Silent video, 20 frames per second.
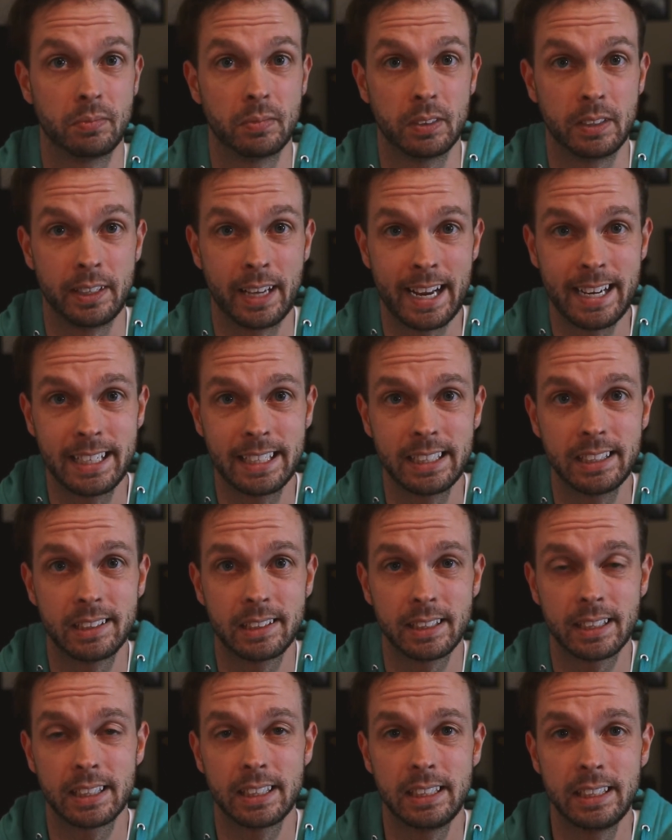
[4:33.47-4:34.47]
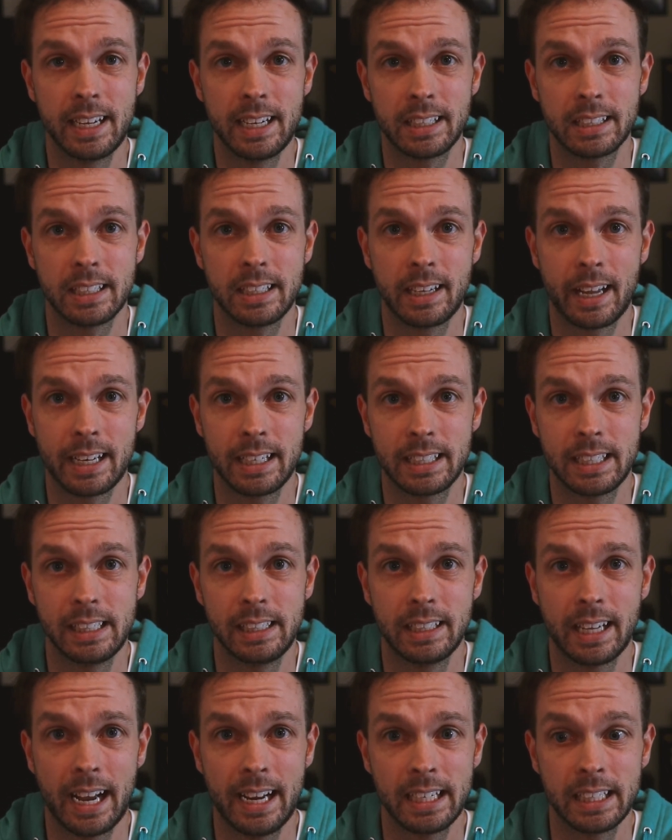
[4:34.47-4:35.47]
1968 to
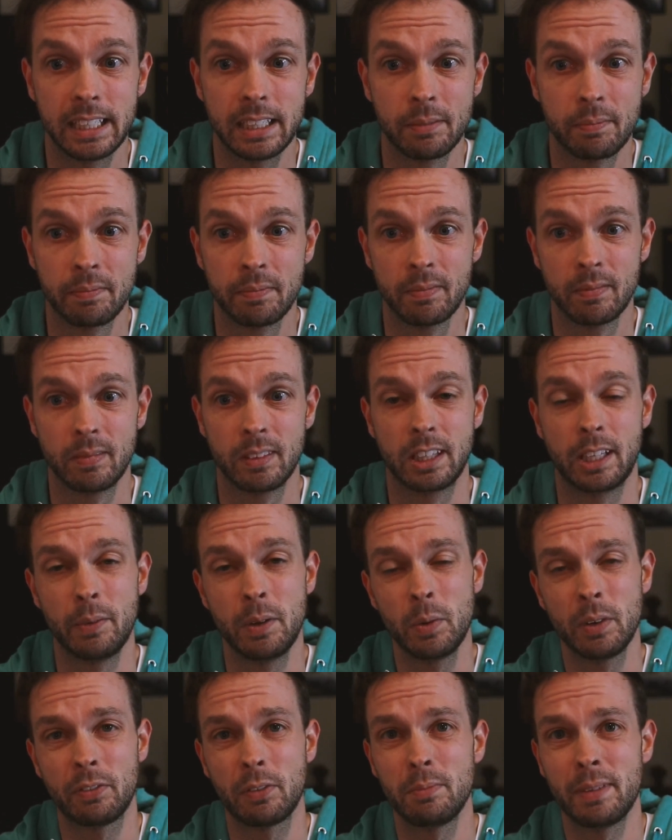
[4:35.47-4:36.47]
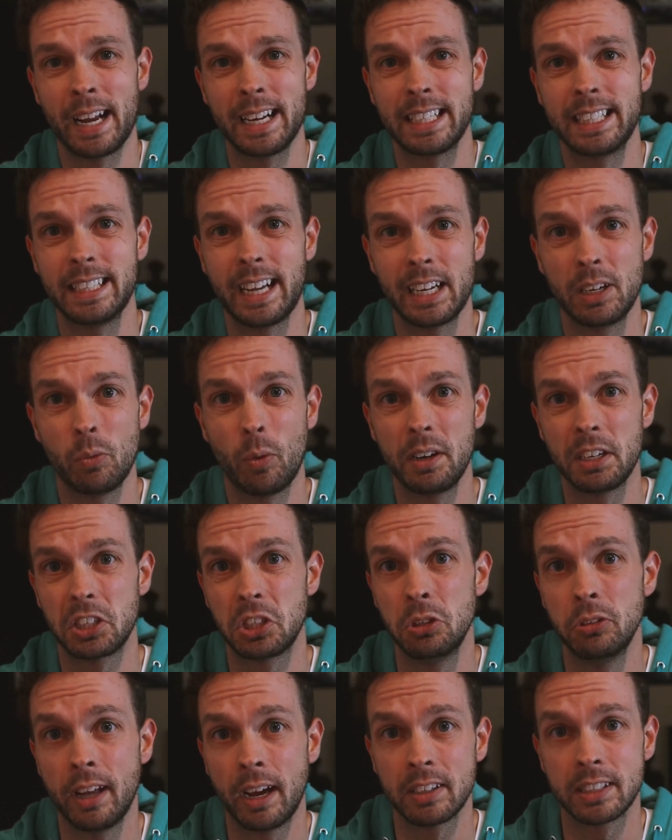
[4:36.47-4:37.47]
1990. Then we went from 1991 to
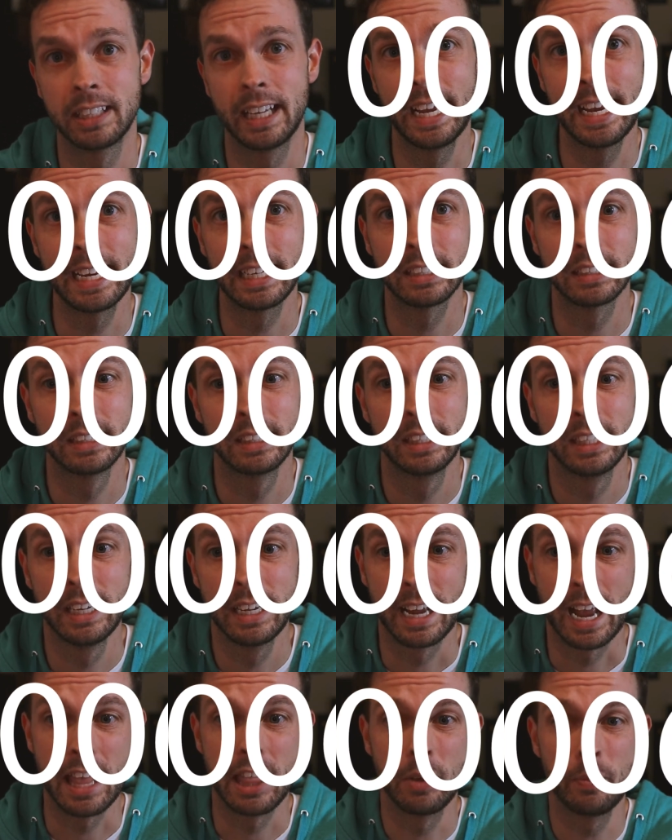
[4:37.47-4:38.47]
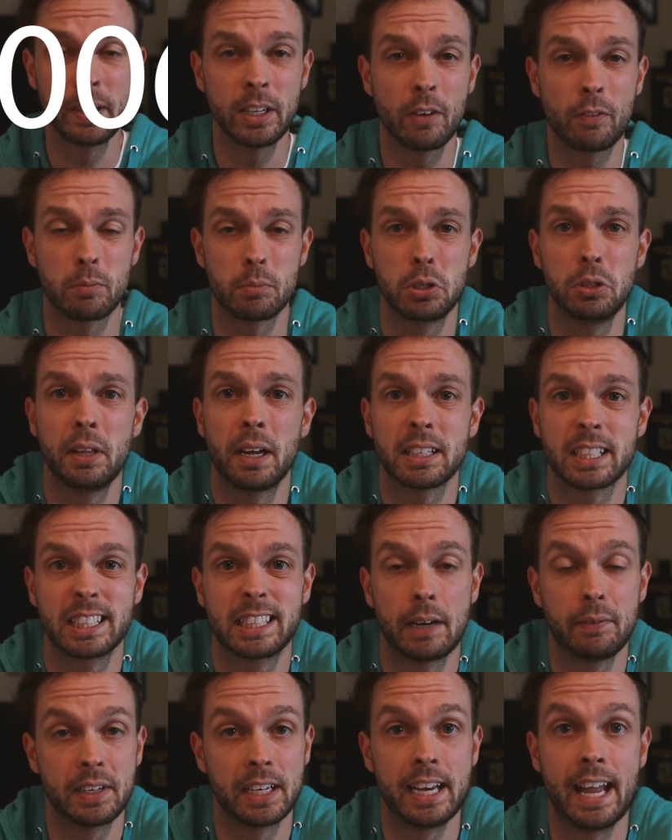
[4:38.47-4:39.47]
2008. And then we go from
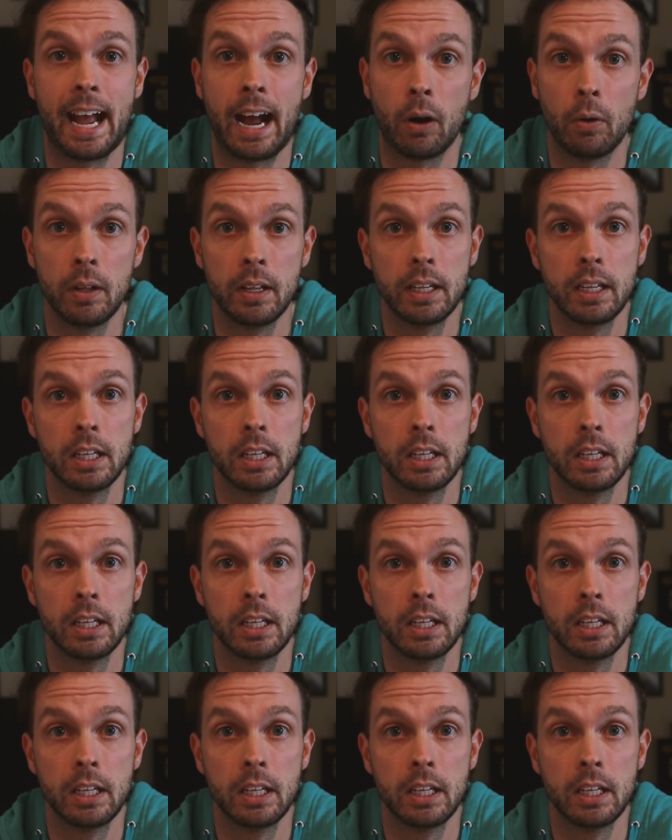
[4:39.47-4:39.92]
2007 to now.